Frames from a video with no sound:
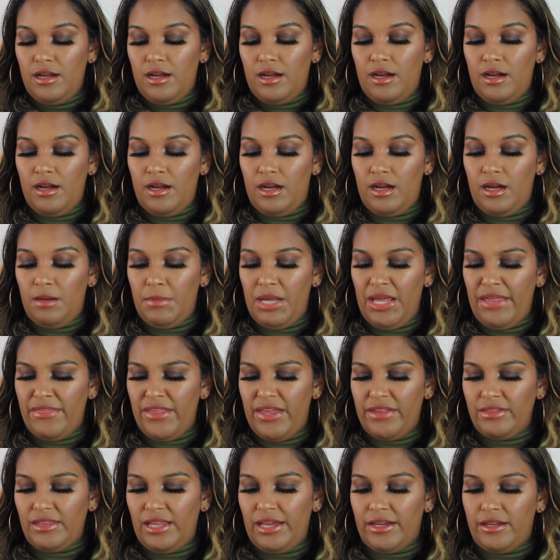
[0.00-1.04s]
And
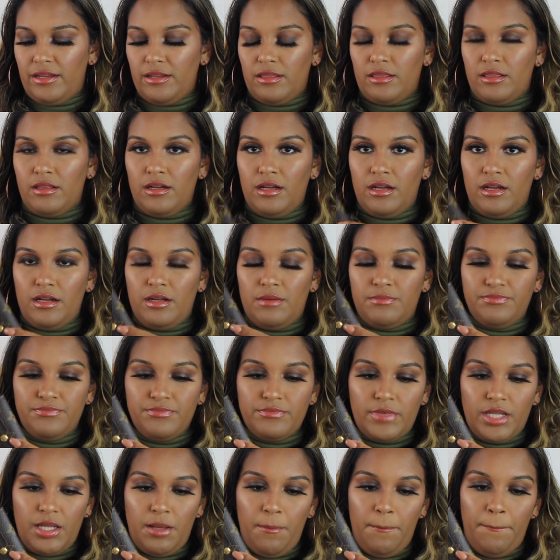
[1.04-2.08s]
then like the
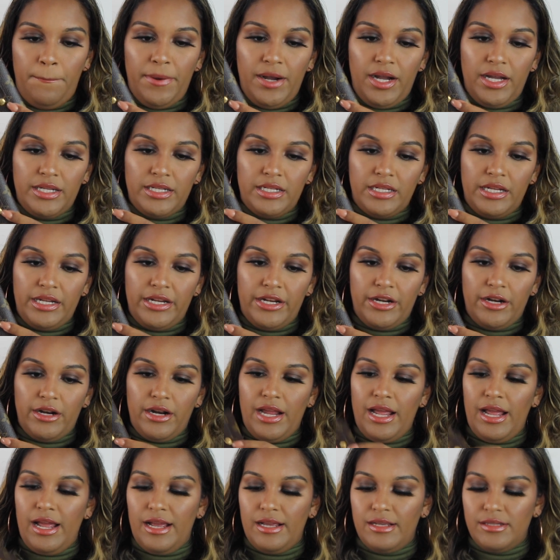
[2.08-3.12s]
button here
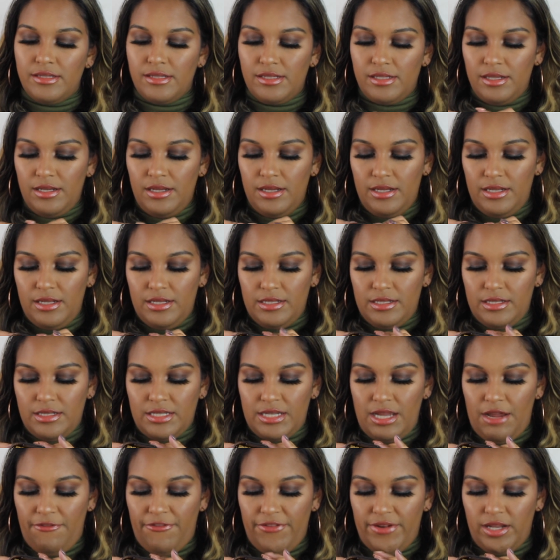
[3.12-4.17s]
has
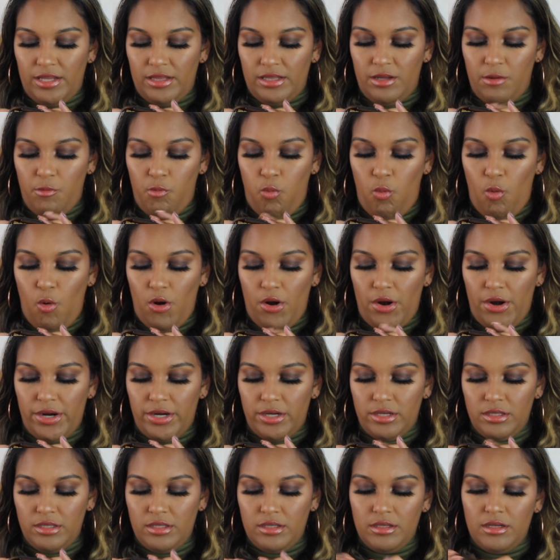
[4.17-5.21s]
definitely
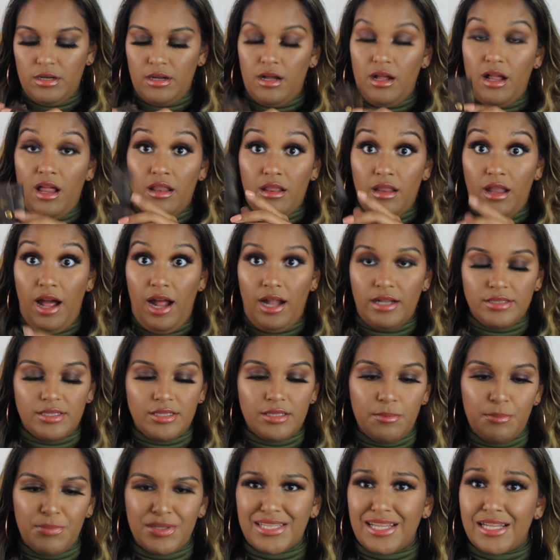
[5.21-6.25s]
worn a
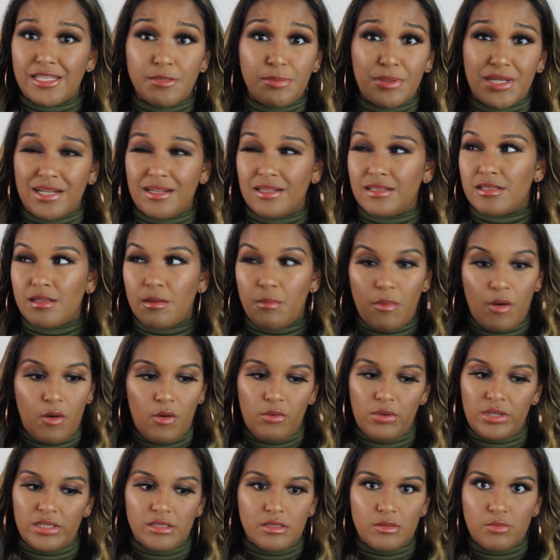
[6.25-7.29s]
lot, but that's because I'm
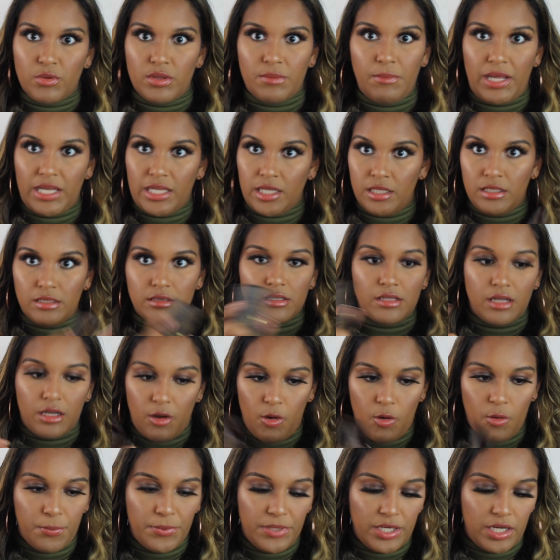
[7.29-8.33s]
always with my keys,
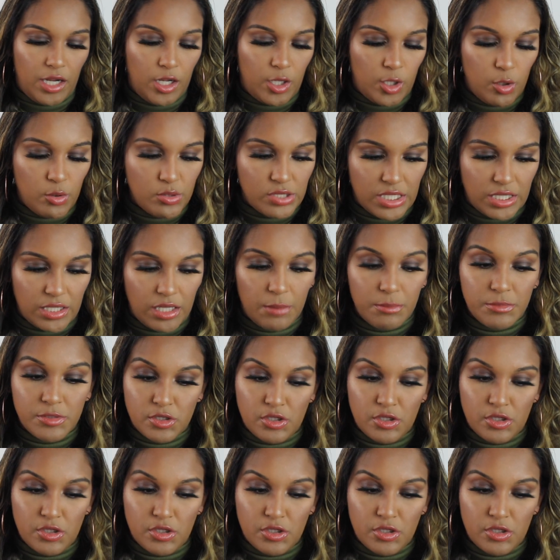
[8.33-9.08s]
like opening and closing them.